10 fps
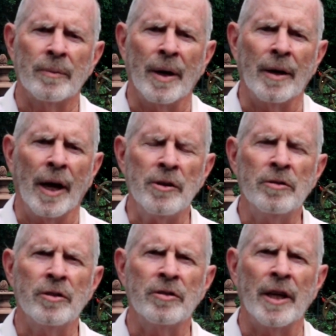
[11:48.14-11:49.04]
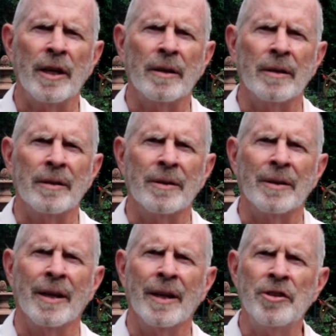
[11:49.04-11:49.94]
I usually say, you
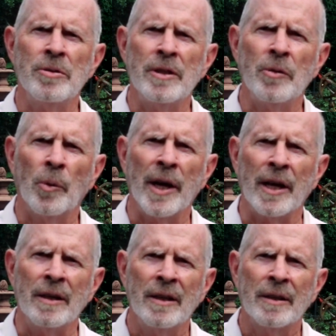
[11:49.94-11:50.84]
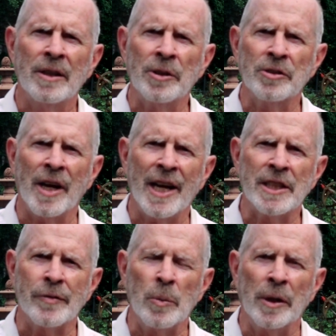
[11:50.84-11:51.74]
know, unless you need rain, clear
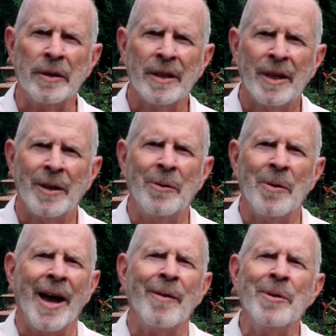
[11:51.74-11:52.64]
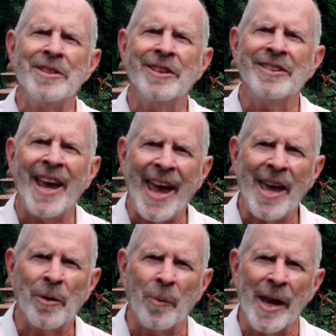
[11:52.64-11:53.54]
skies, everyone. We just
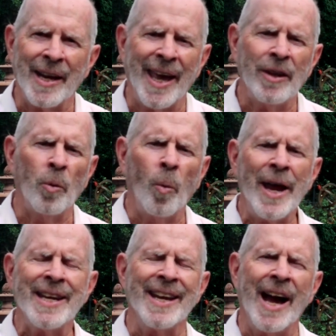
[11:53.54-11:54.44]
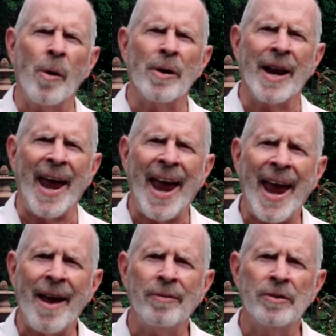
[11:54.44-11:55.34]
had a rain. I had to wait an hour and a
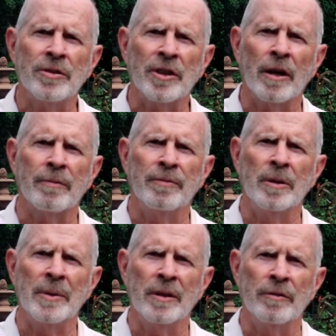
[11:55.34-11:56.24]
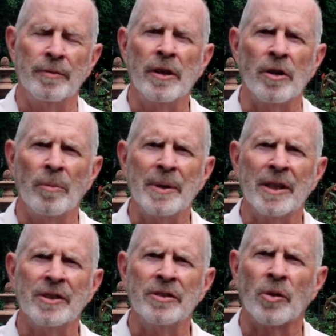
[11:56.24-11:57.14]
half to start filming this video
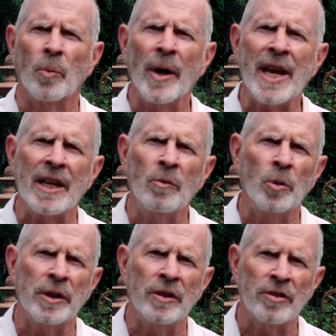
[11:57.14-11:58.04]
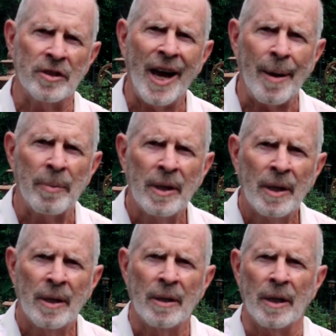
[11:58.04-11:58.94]
because the rain wouldn't stop.
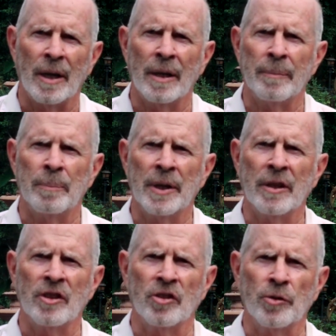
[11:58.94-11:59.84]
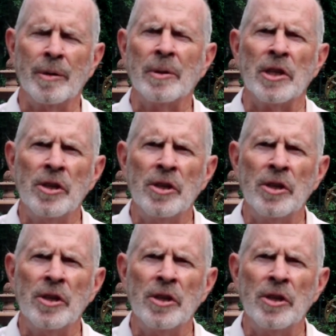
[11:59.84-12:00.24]
Uh, but it's extremely